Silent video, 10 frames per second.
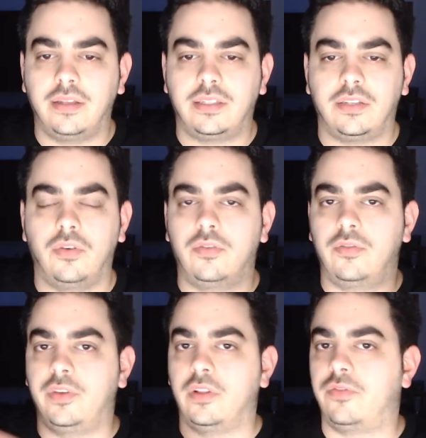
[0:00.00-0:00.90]
so
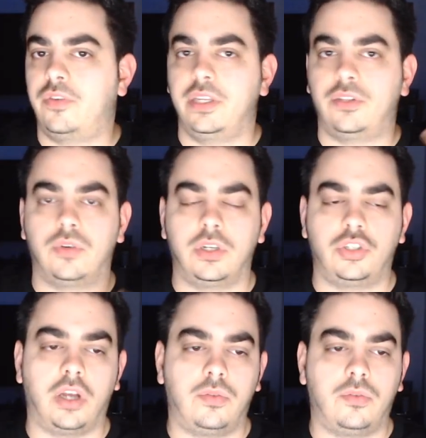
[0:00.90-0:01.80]
feel free to reach
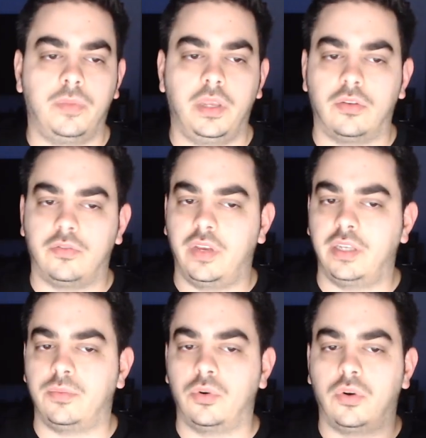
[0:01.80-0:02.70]
out to me on
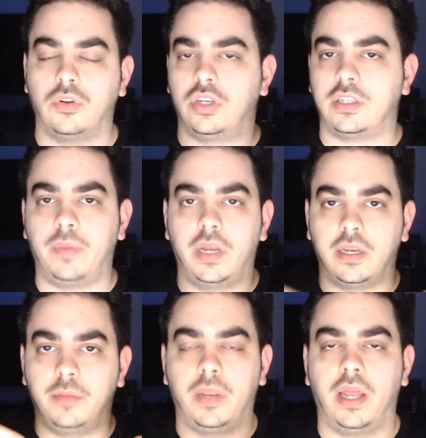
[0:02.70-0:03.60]
Facebook or just by
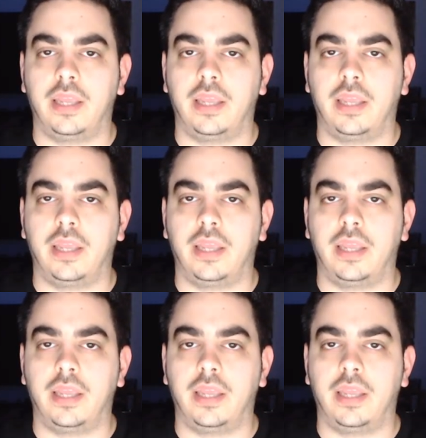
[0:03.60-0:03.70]
replying